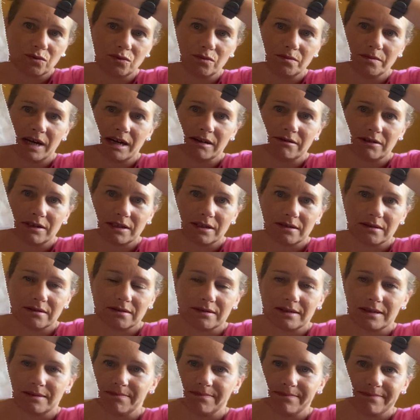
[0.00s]

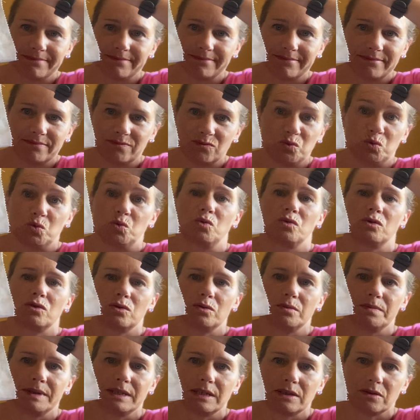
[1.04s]
maritime nautical
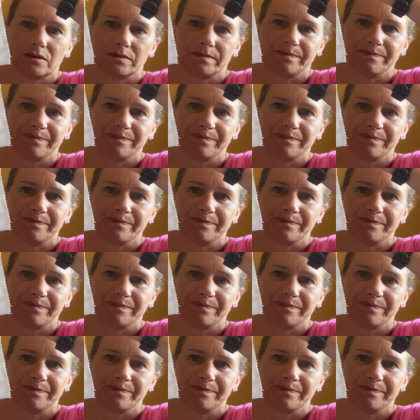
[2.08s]
piece on.